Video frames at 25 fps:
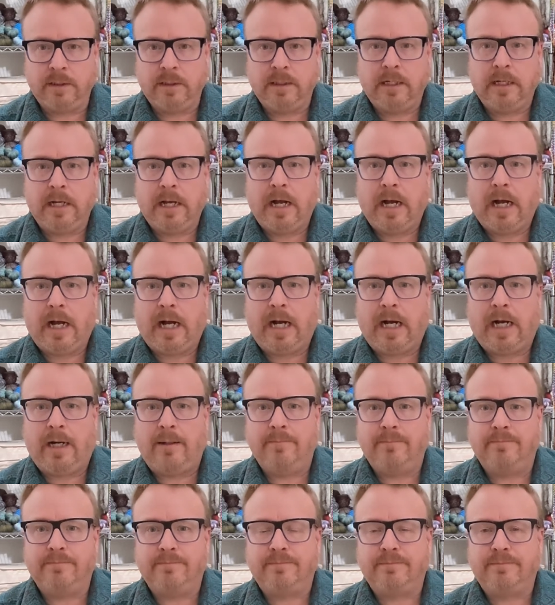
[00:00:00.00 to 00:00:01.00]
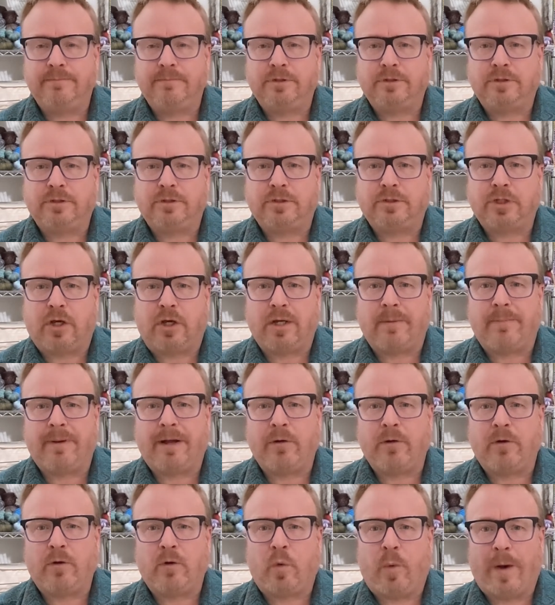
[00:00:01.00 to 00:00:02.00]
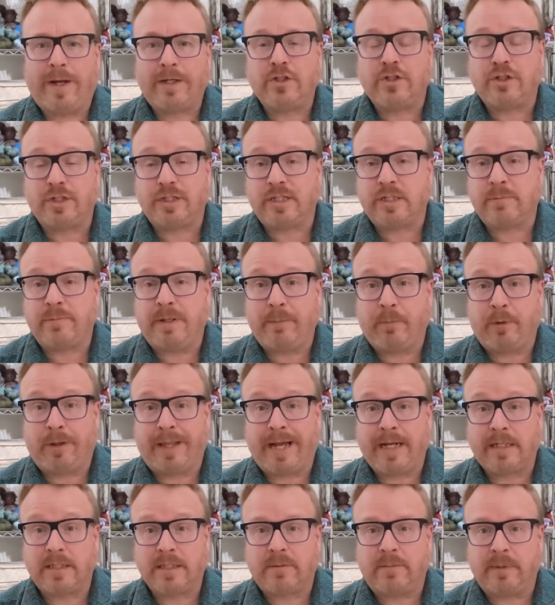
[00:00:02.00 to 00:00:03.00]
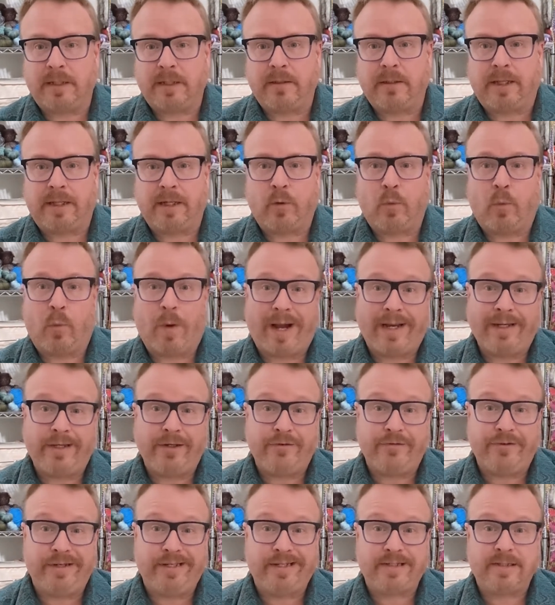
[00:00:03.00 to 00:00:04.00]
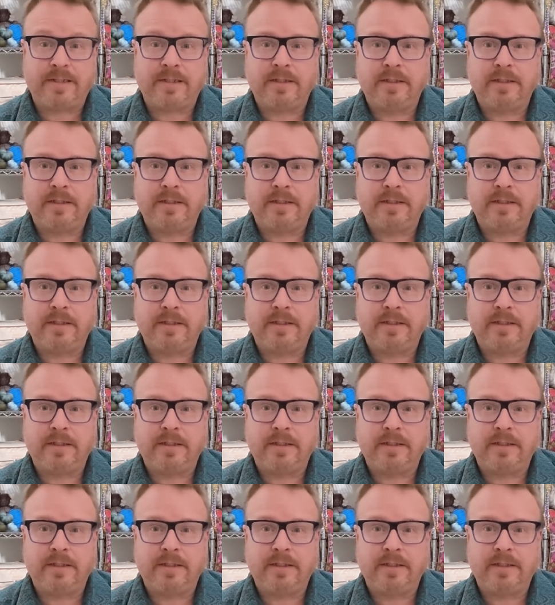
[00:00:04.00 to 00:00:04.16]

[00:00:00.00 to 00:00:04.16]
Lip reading: Talk about questions people ask me, like, why do you knit?